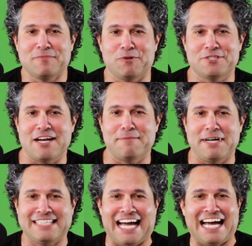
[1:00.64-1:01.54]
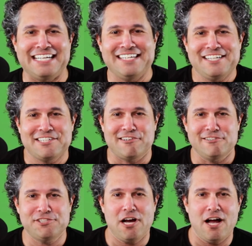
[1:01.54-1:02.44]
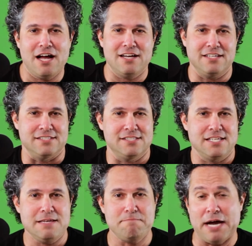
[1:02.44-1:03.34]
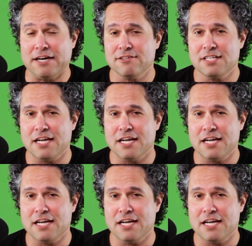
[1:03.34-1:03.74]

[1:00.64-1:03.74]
We'll talk about that. Kershaw, is he better than